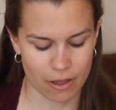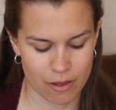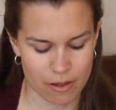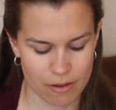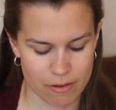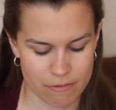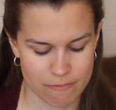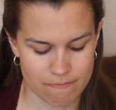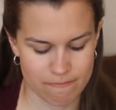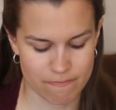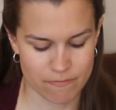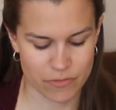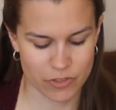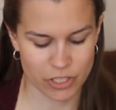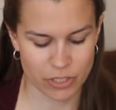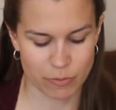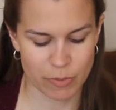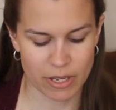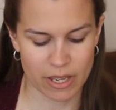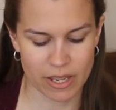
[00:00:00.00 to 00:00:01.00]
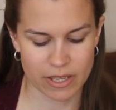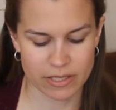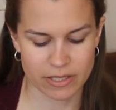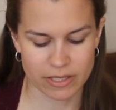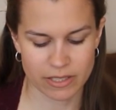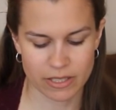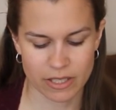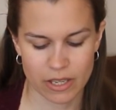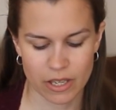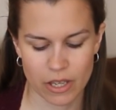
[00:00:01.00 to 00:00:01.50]
um, just
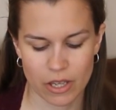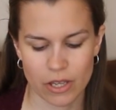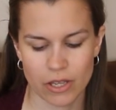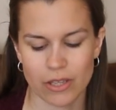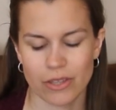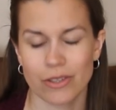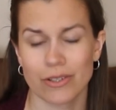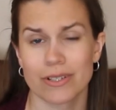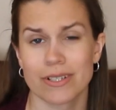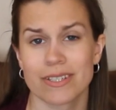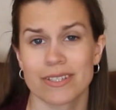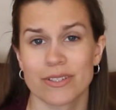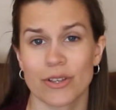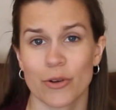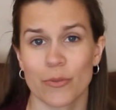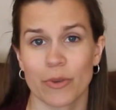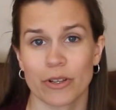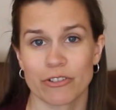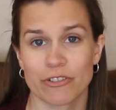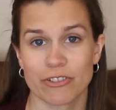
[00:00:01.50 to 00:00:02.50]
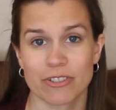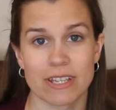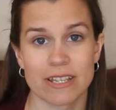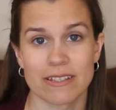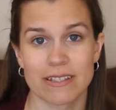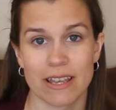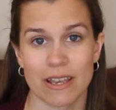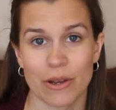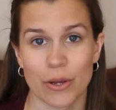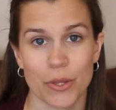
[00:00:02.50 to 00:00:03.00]
because there is so much
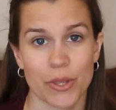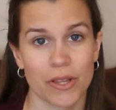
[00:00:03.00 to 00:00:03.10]
detail.